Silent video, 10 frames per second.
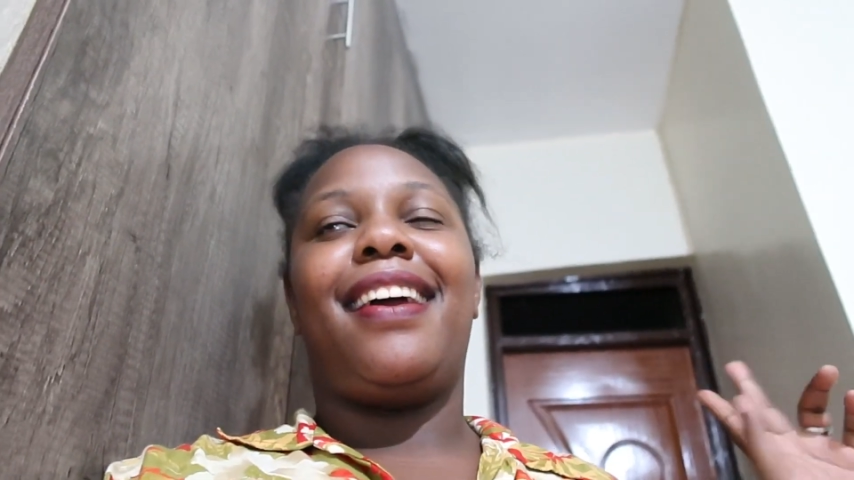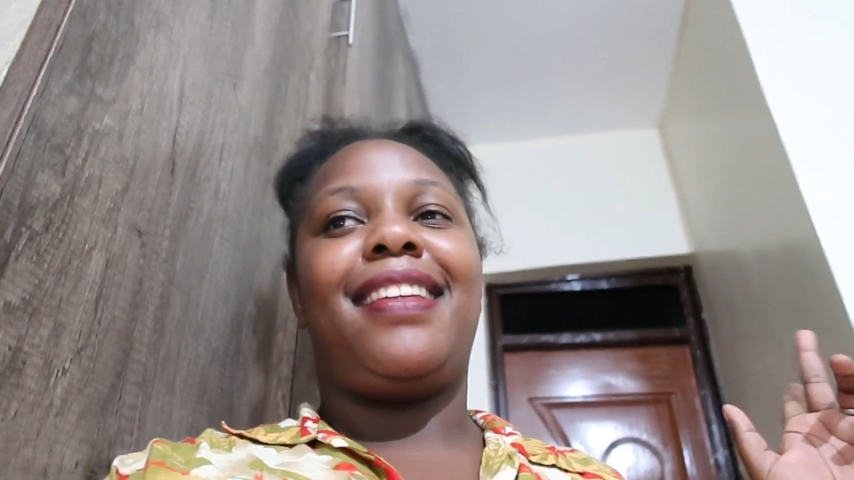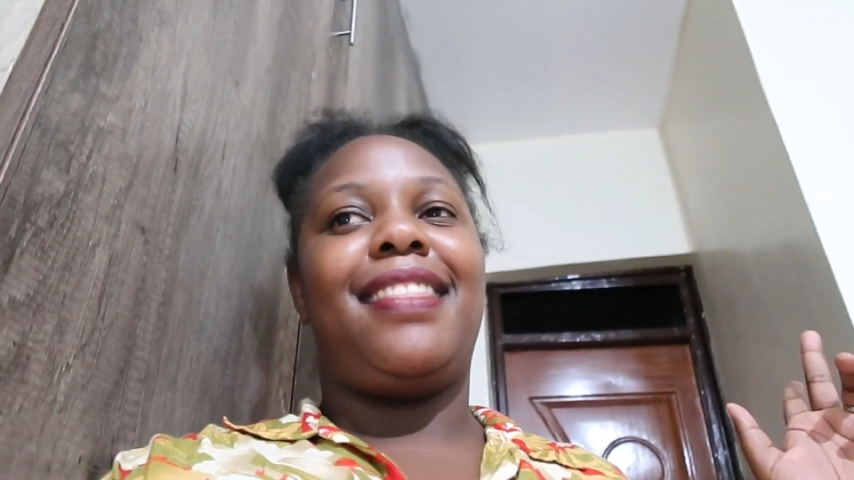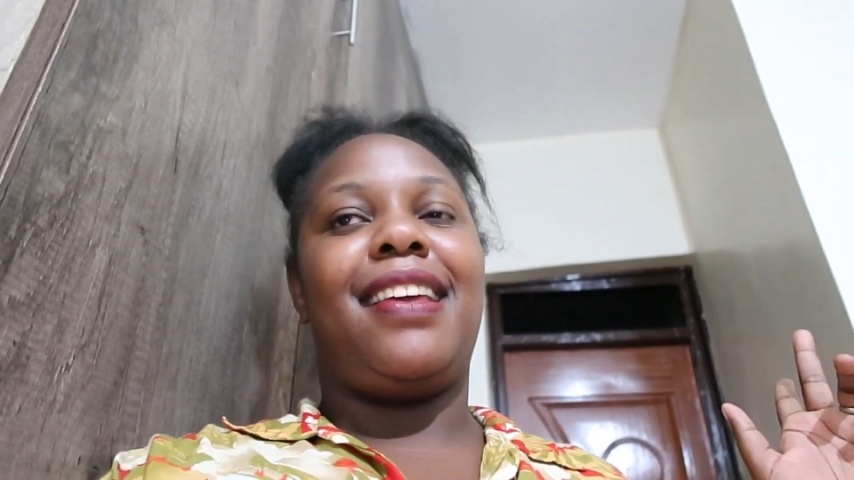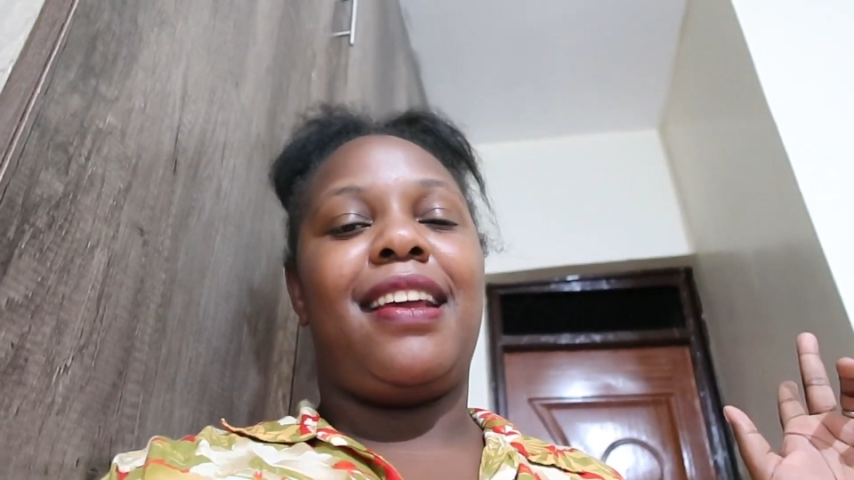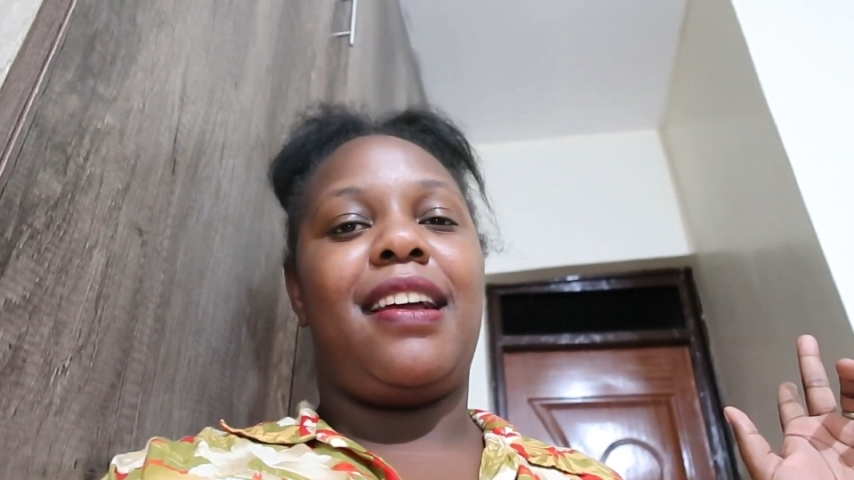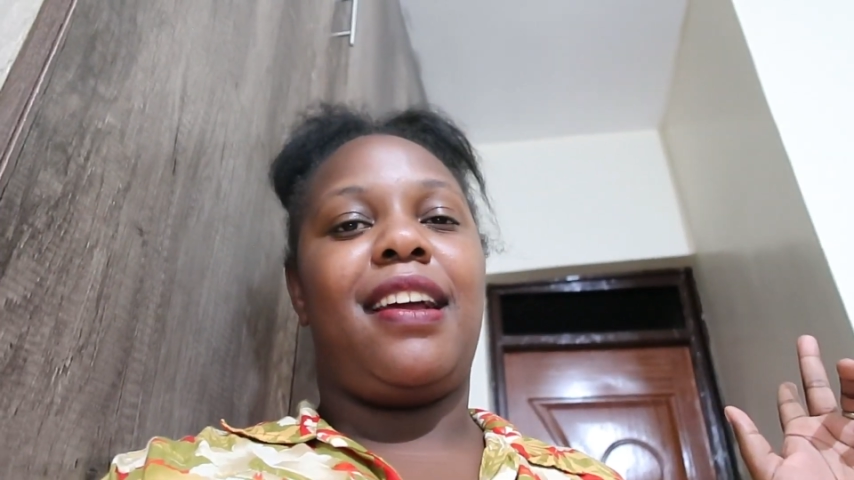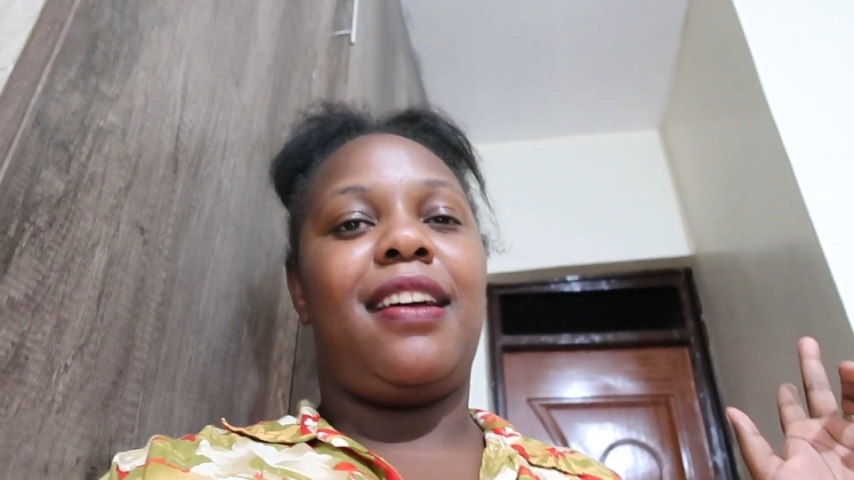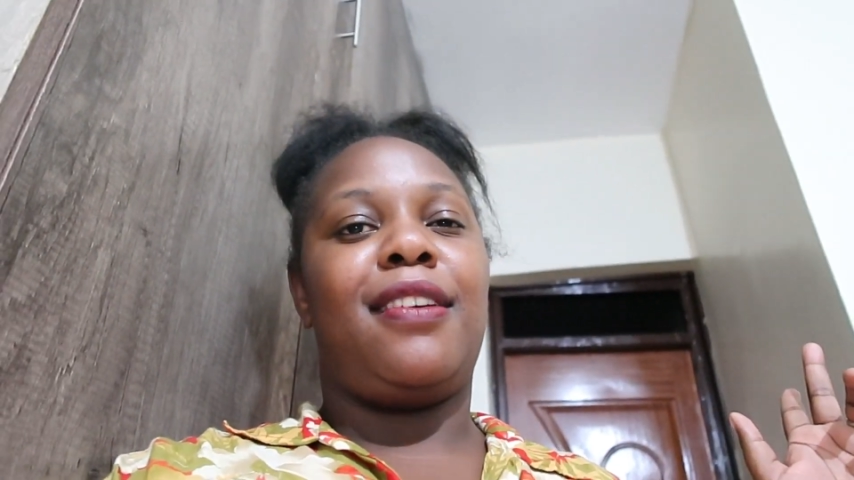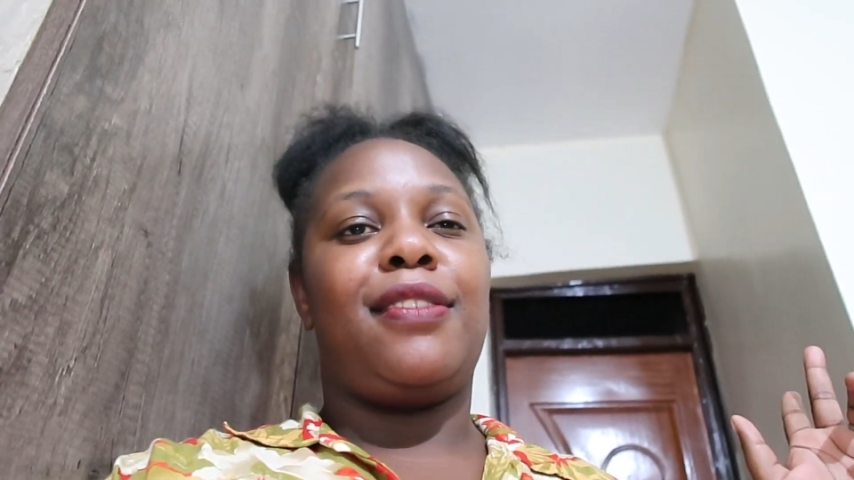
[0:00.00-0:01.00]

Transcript: I think